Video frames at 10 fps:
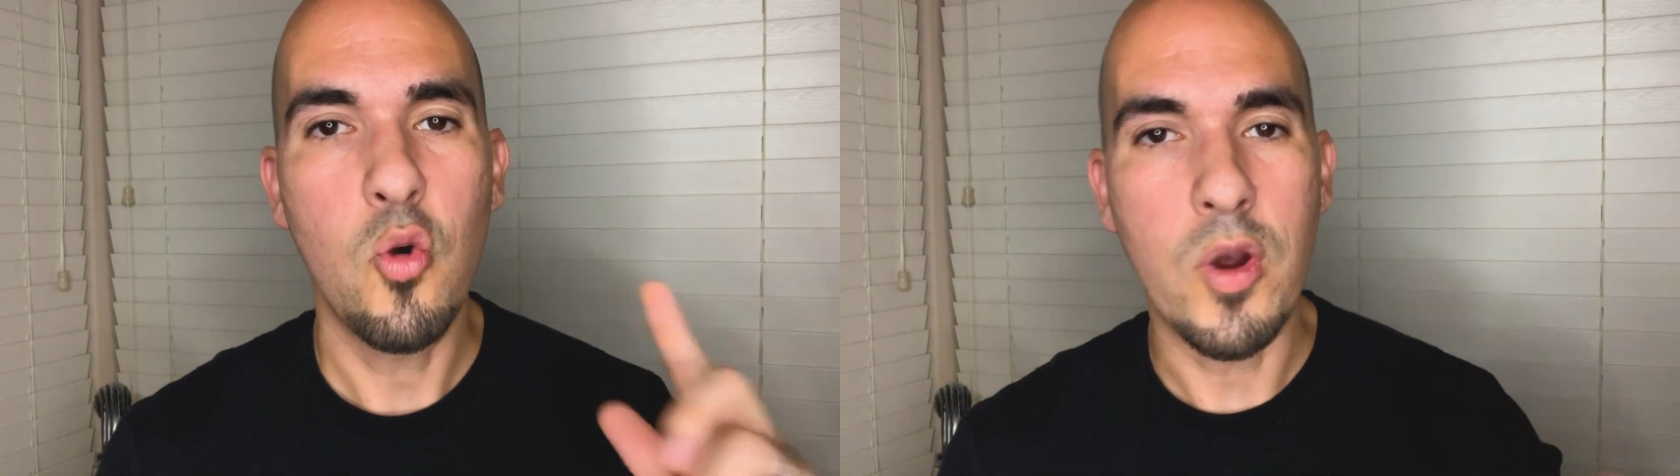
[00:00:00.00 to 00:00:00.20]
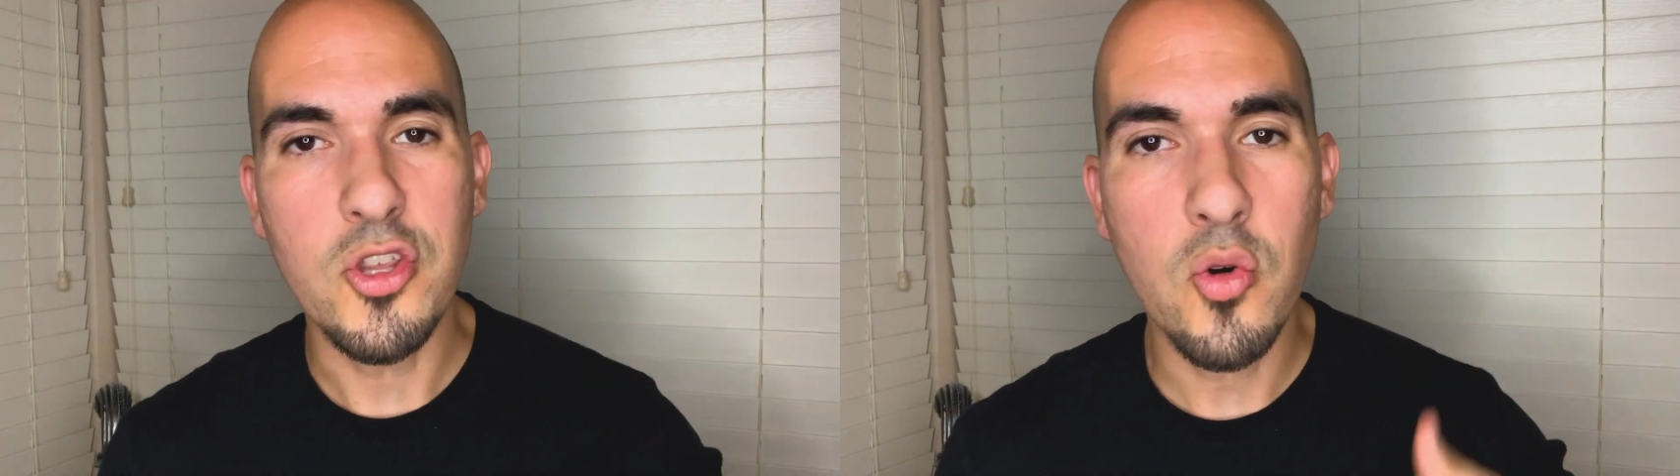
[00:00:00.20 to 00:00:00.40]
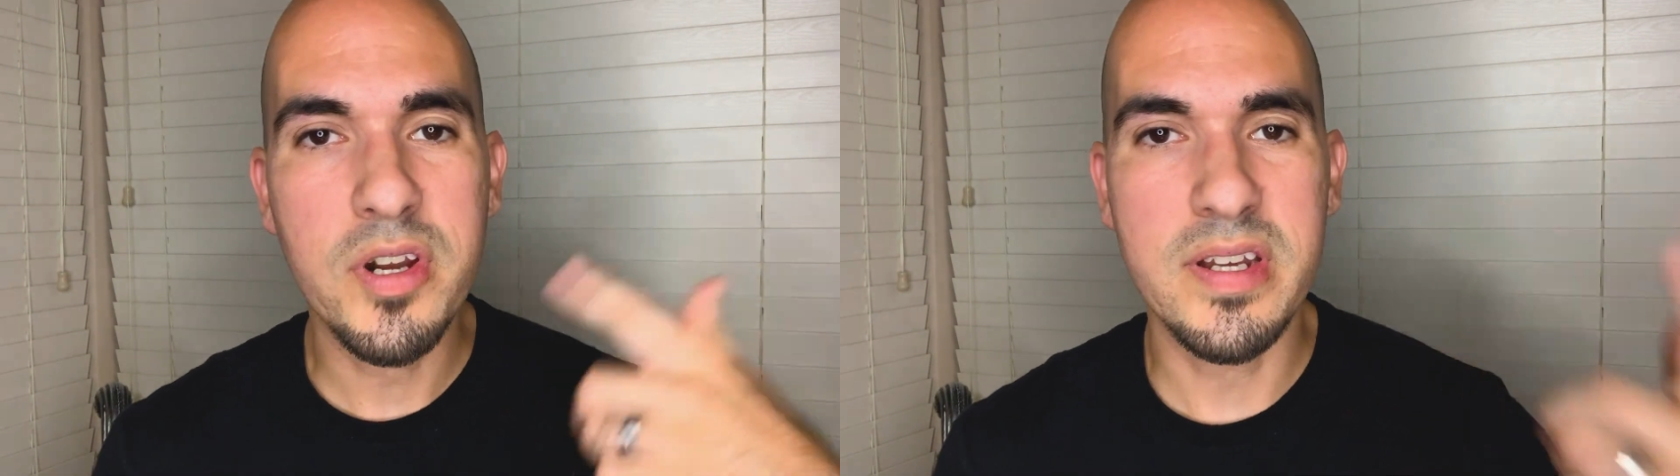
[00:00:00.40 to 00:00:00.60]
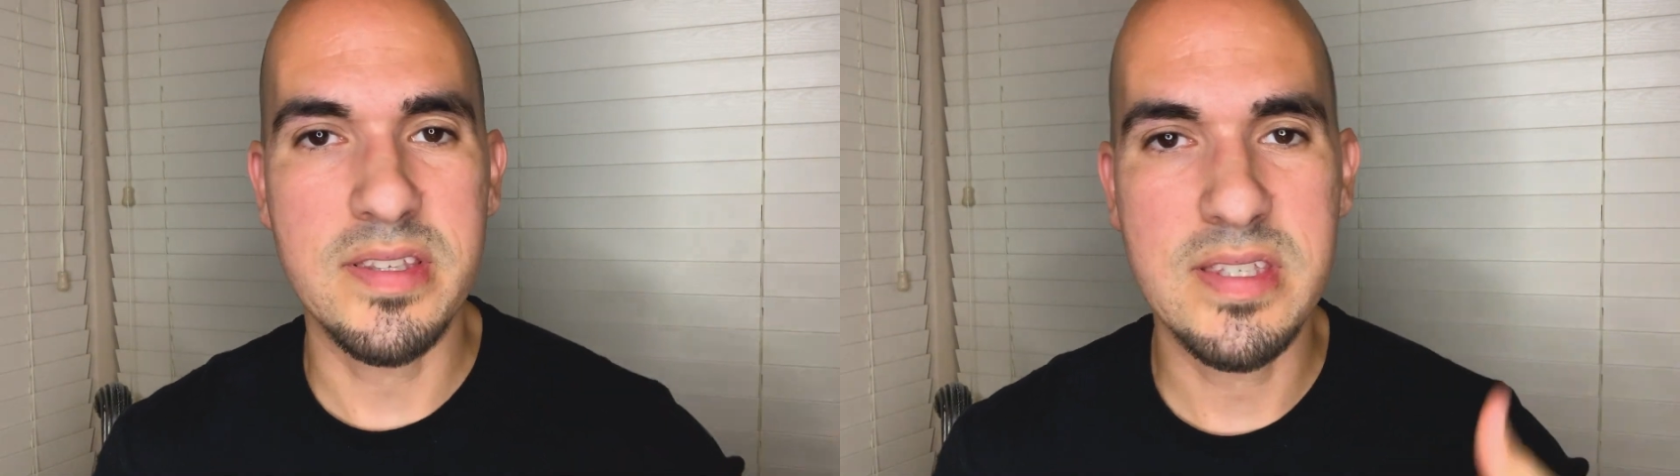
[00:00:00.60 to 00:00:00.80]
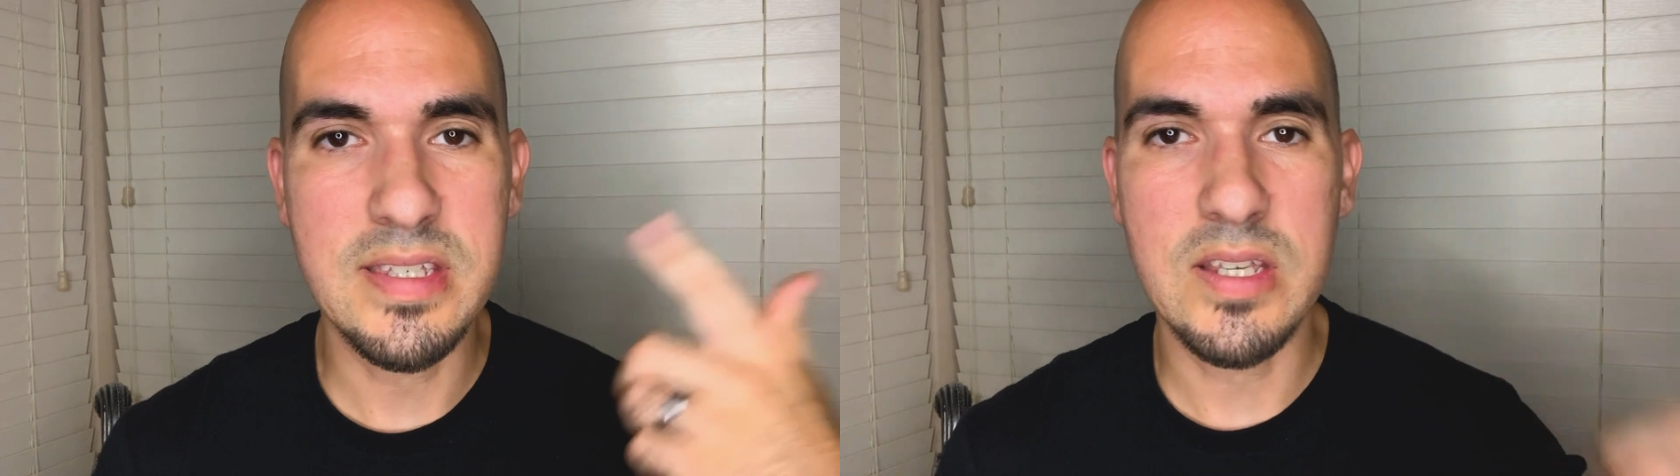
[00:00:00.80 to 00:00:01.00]
When you are
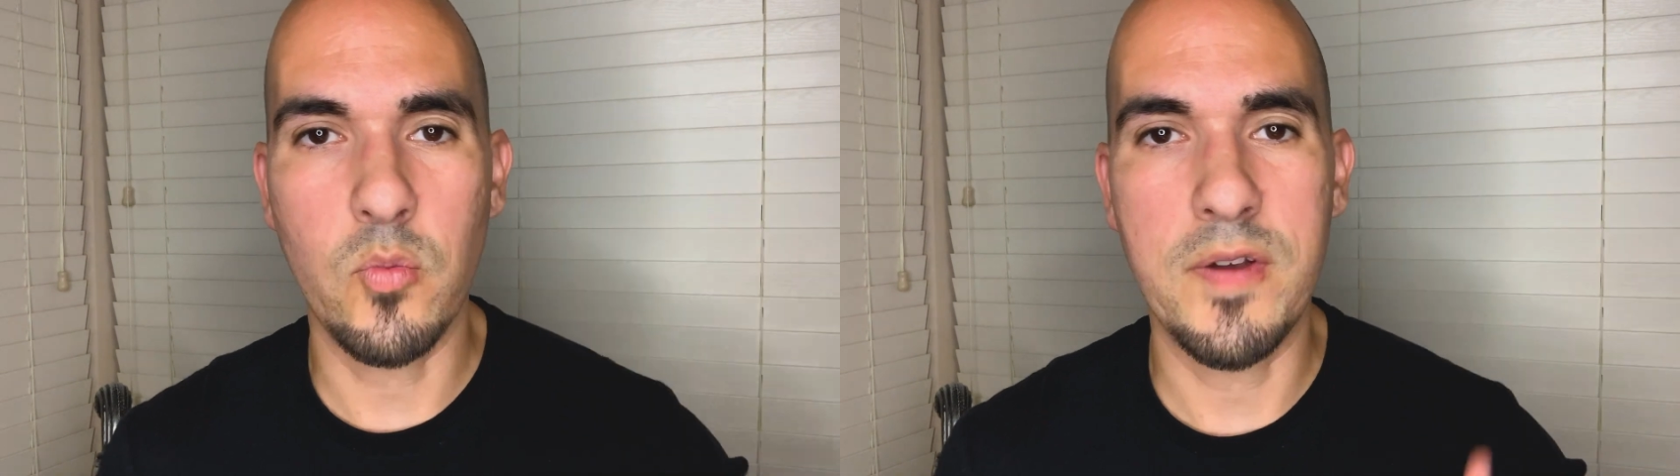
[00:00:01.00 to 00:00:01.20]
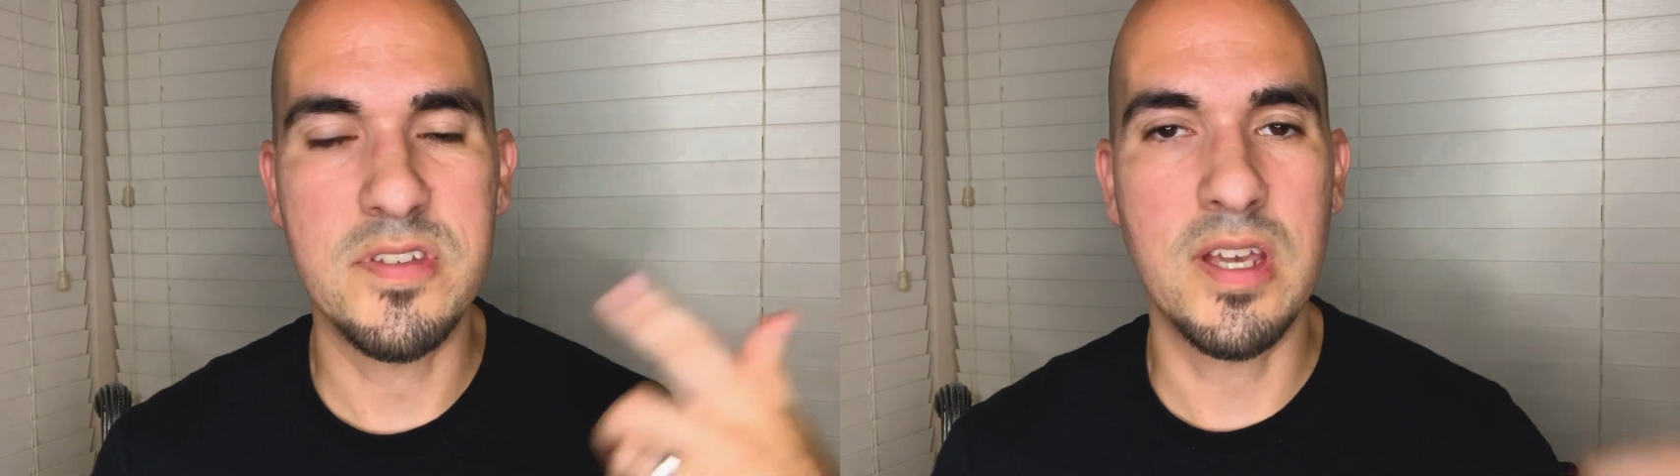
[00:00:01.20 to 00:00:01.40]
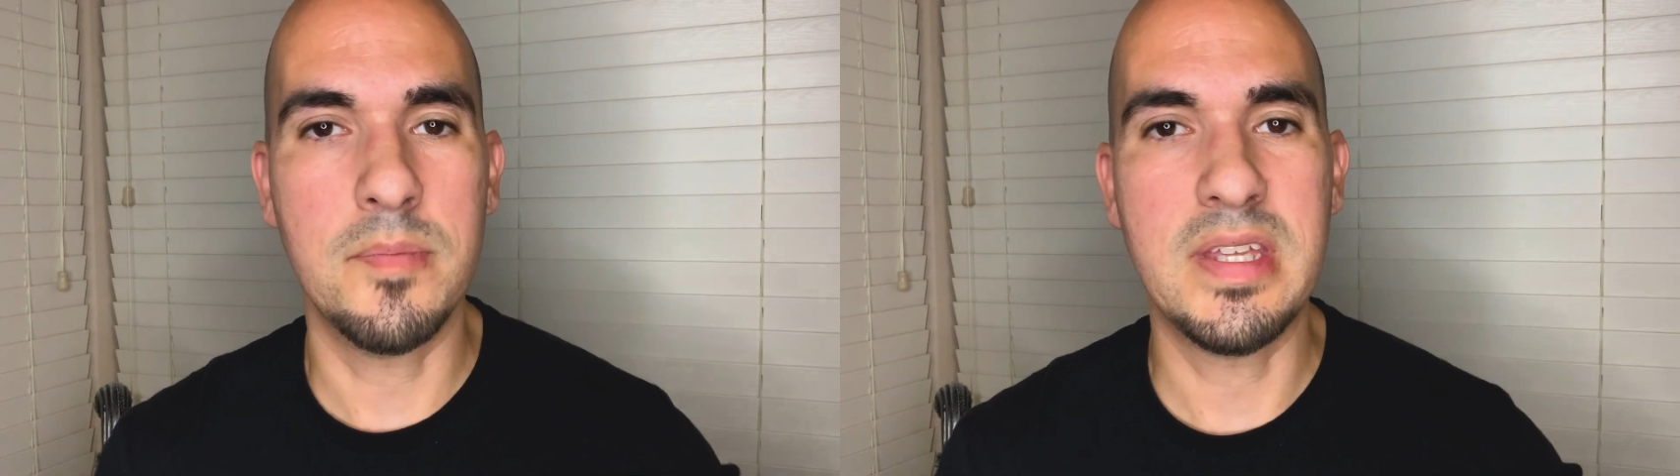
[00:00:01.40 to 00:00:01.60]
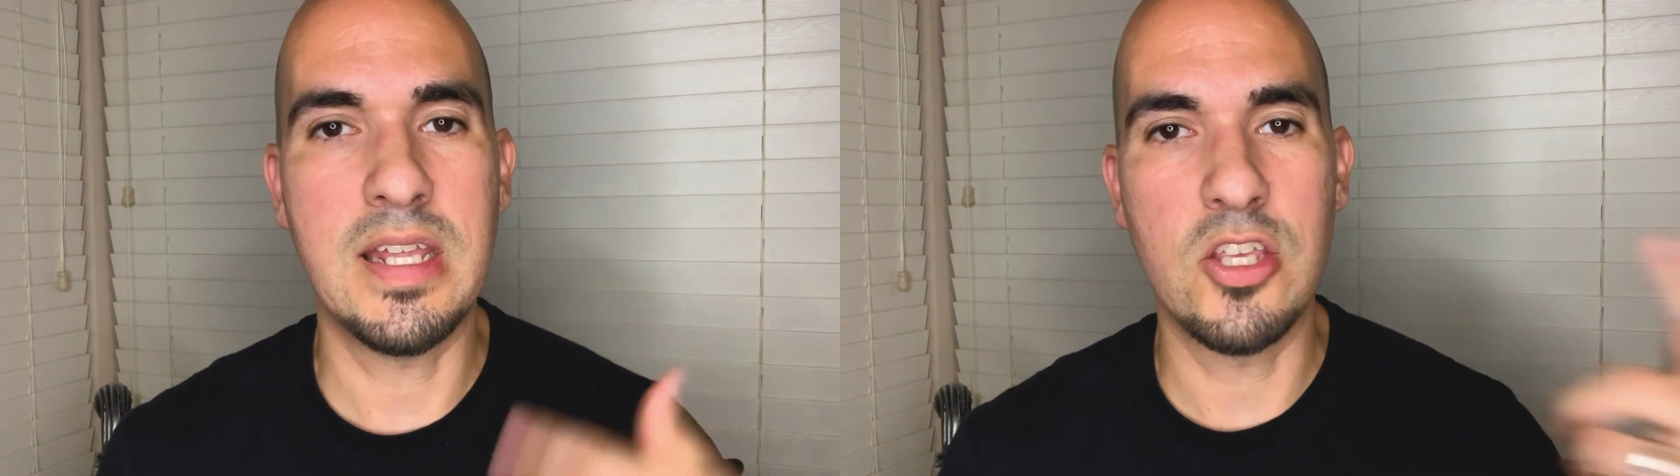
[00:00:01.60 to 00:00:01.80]
consistent with something